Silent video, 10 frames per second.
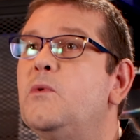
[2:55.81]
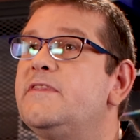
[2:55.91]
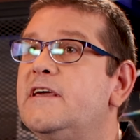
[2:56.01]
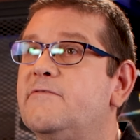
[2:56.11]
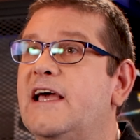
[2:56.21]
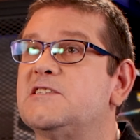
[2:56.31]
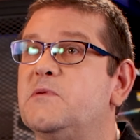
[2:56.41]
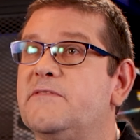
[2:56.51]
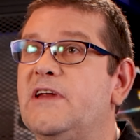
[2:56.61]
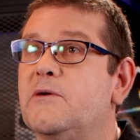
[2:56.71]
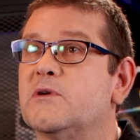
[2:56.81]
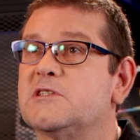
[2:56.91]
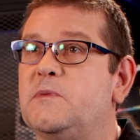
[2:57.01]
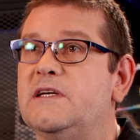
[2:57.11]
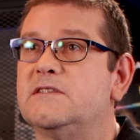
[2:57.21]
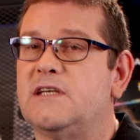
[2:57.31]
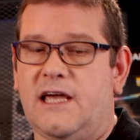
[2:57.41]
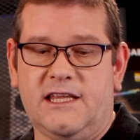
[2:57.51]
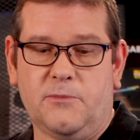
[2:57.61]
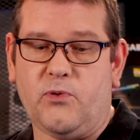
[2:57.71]
With the advancement of network speeds
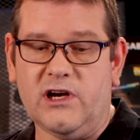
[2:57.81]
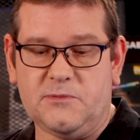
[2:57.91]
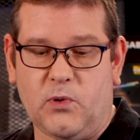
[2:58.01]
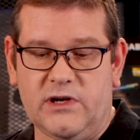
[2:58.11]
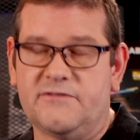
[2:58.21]
and the price point